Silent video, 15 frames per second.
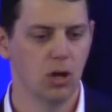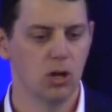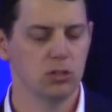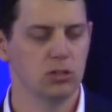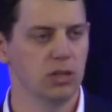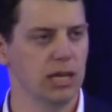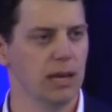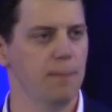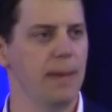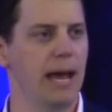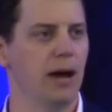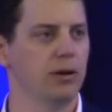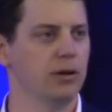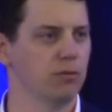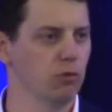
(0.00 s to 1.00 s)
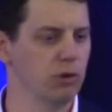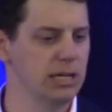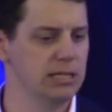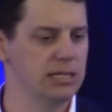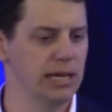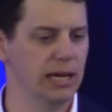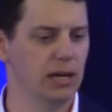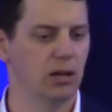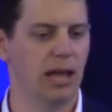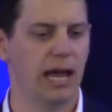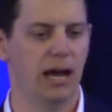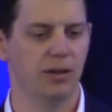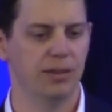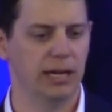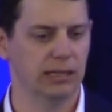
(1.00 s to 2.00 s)
So the amount of retail,
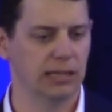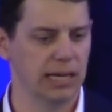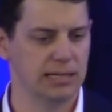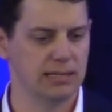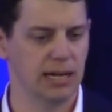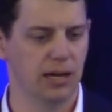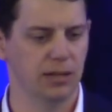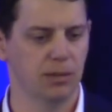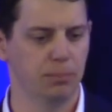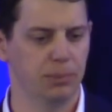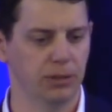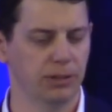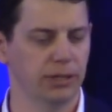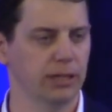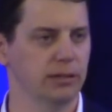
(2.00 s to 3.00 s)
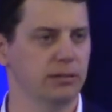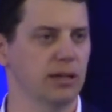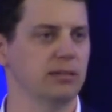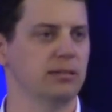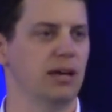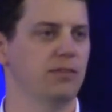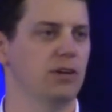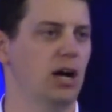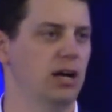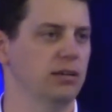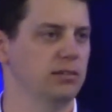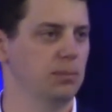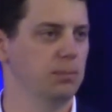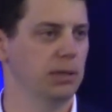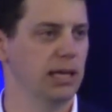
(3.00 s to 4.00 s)
how that lays out in the building does have
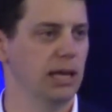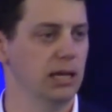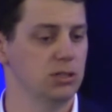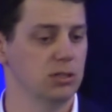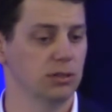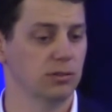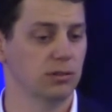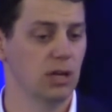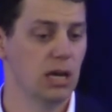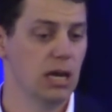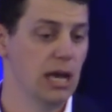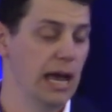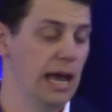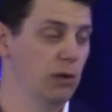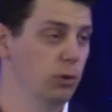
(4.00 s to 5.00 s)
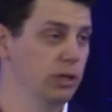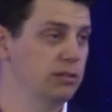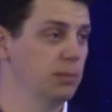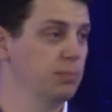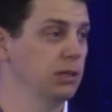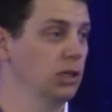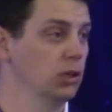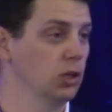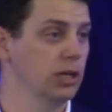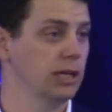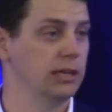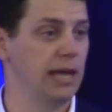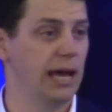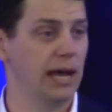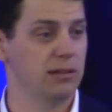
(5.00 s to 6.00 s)
cost implications, and we typically look
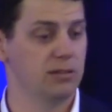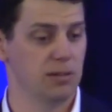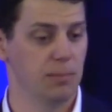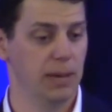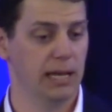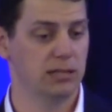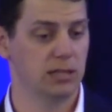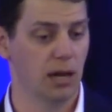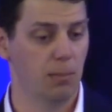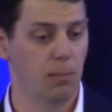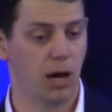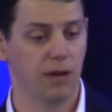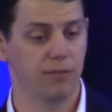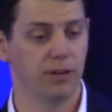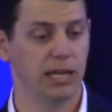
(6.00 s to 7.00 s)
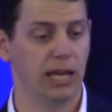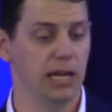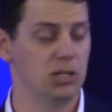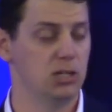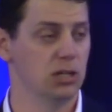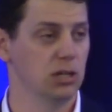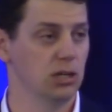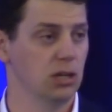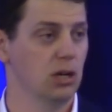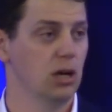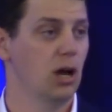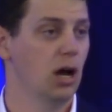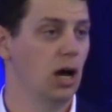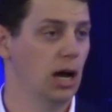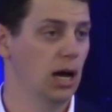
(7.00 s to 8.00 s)
at that to make a modification,
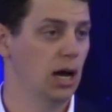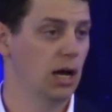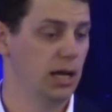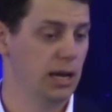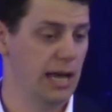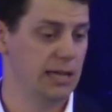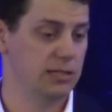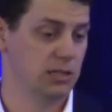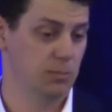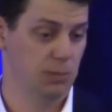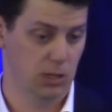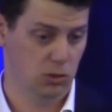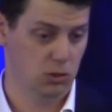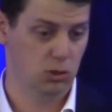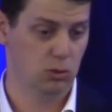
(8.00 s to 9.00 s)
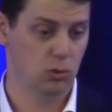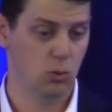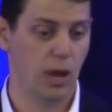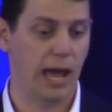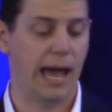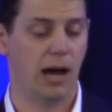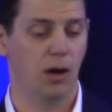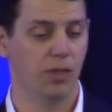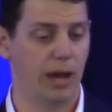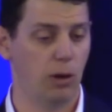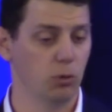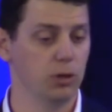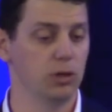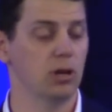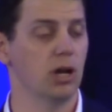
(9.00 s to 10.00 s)
an estimate to how
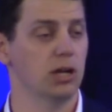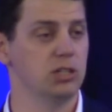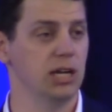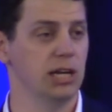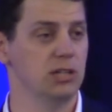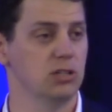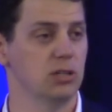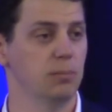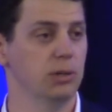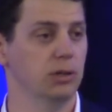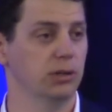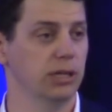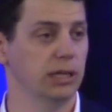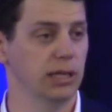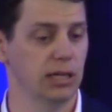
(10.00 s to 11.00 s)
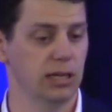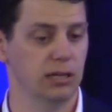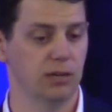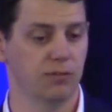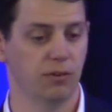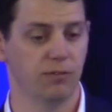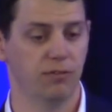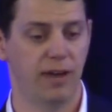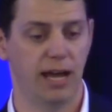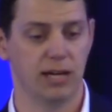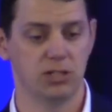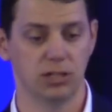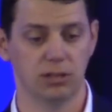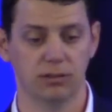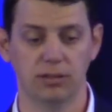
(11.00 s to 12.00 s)
that would change the building in a different
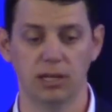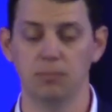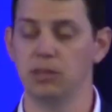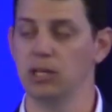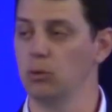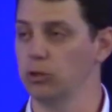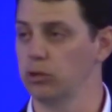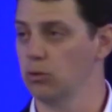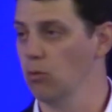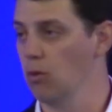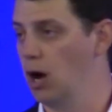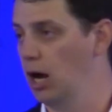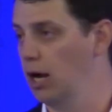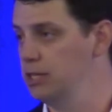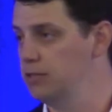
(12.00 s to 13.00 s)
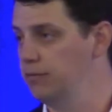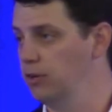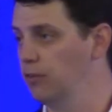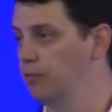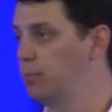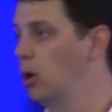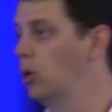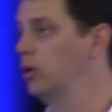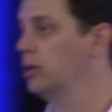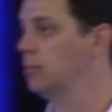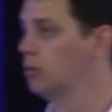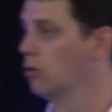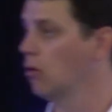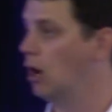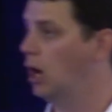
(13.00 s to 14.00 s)
fashion. Same thing with garage. If you have
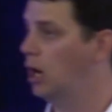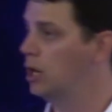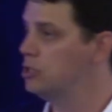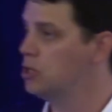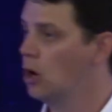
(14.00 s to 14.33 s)
podium garage